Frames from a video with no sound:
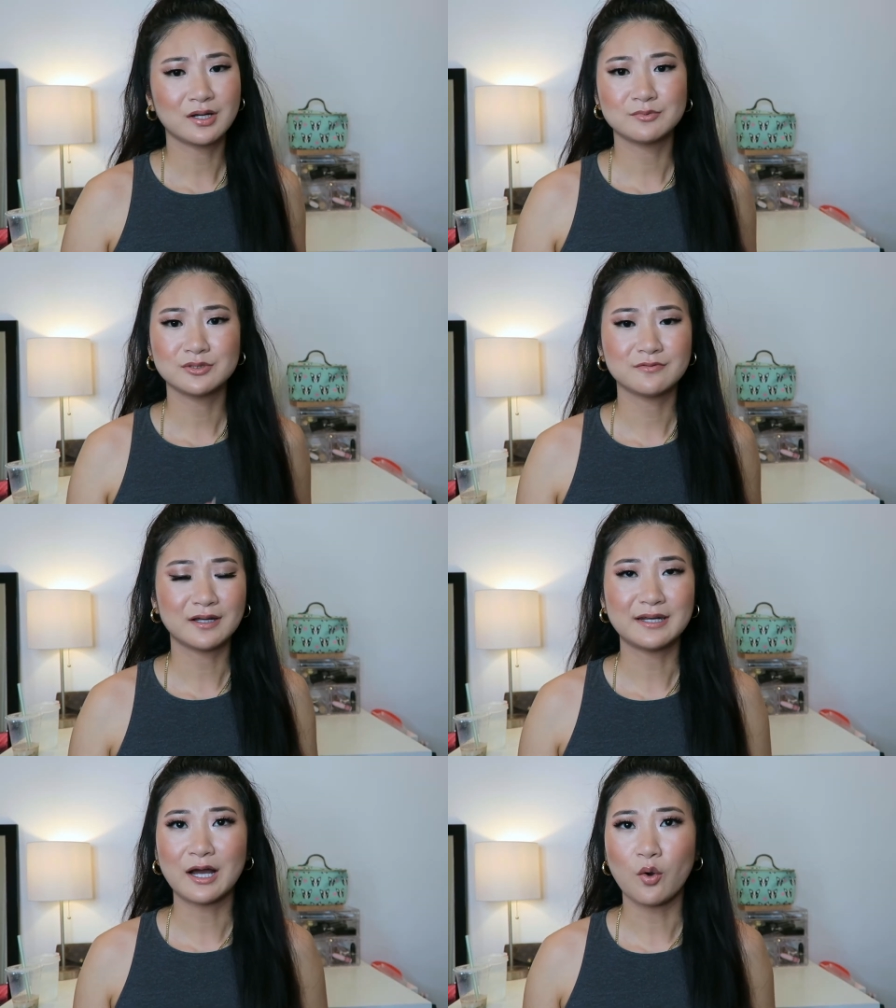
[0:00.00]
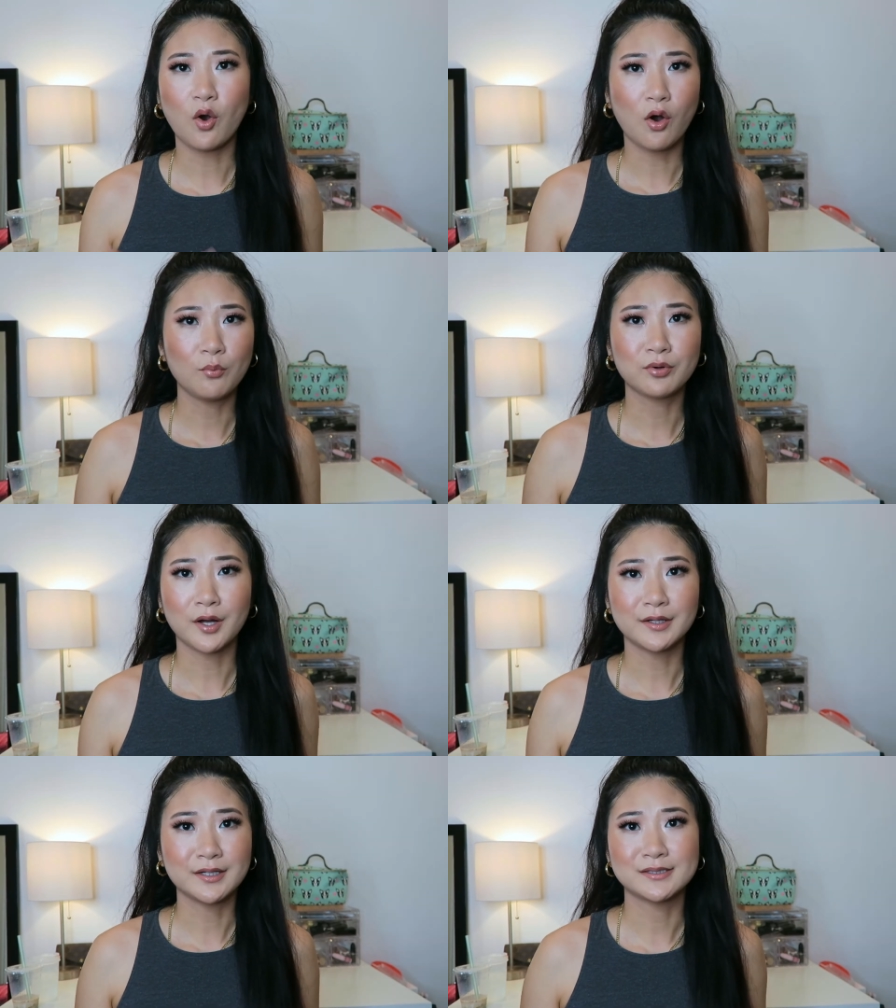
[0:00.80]
come to find out all
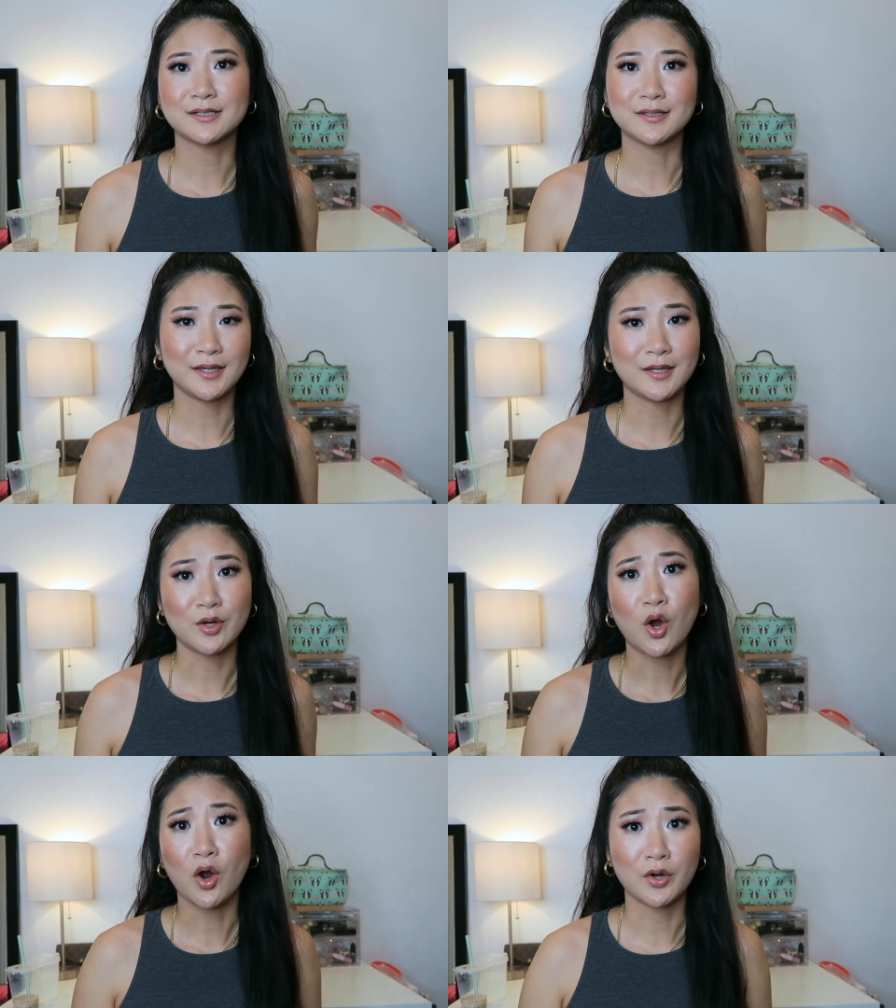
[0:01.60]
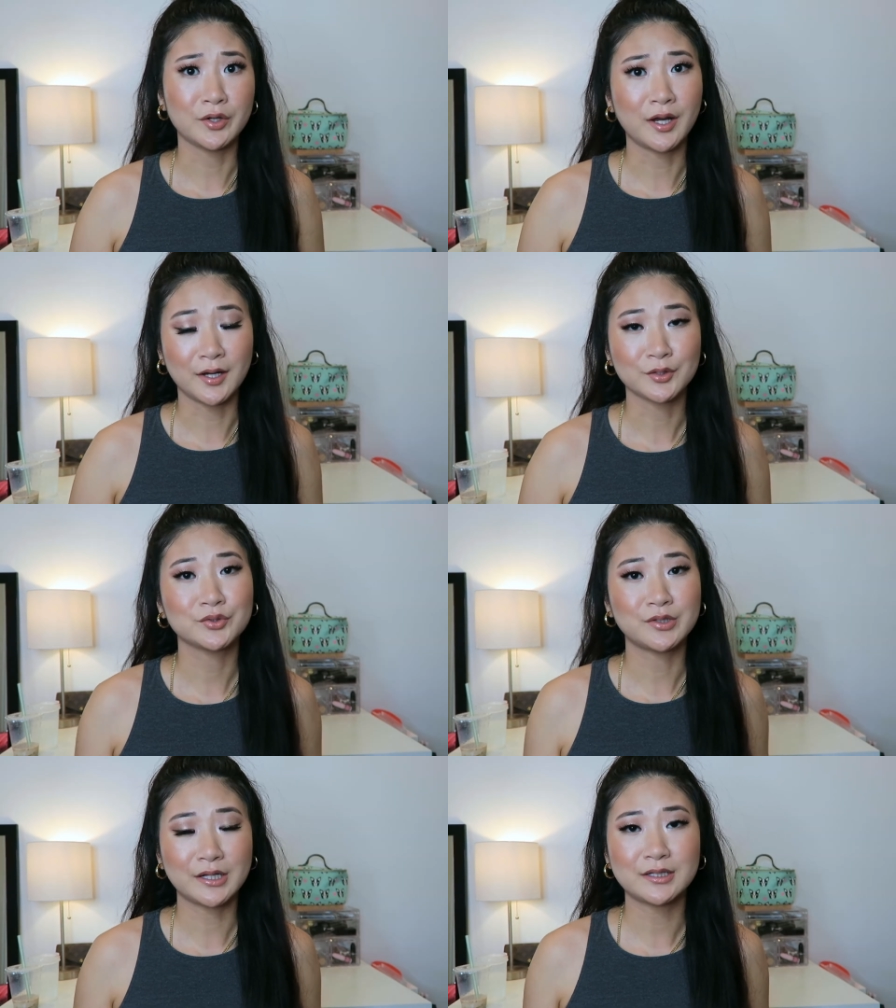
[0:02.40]
products again are not
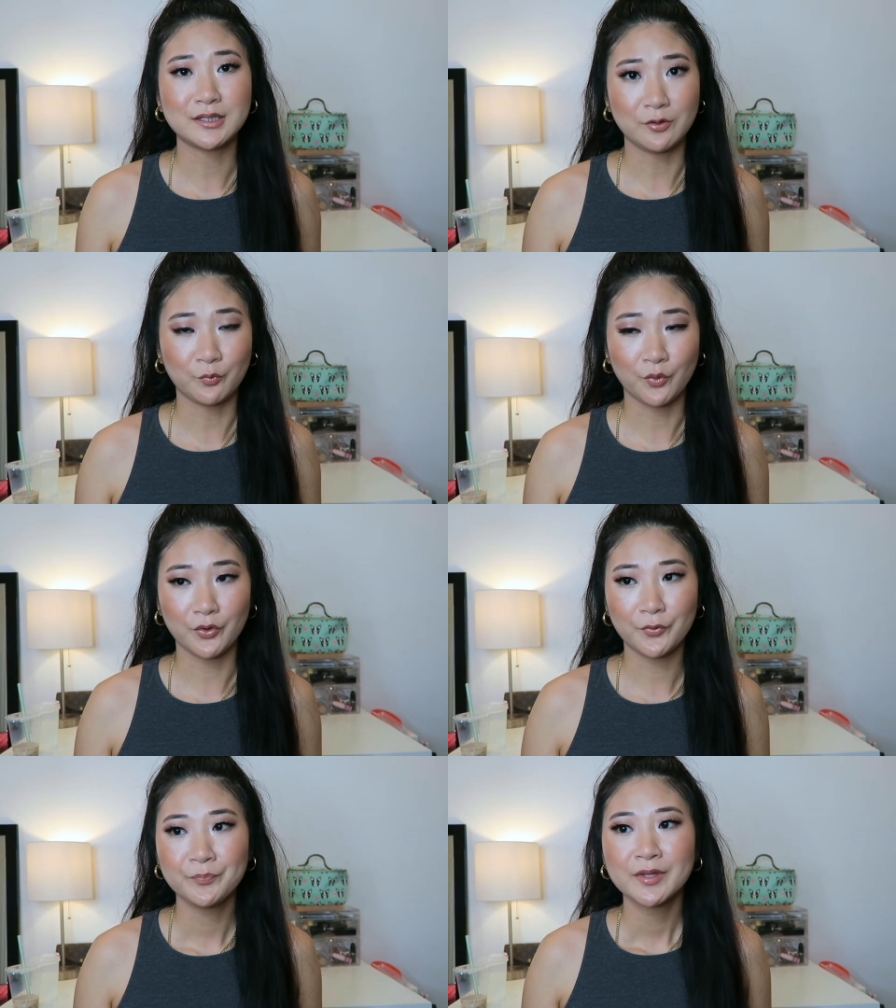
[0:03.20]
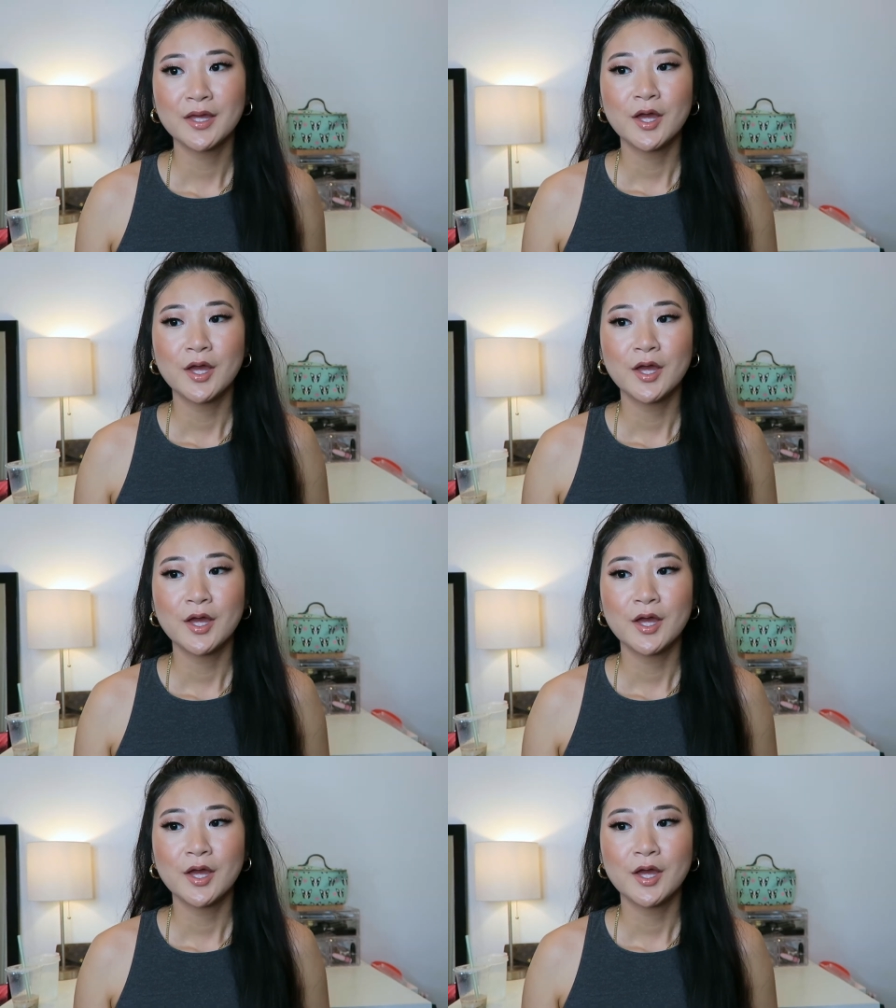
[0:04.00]
created equal.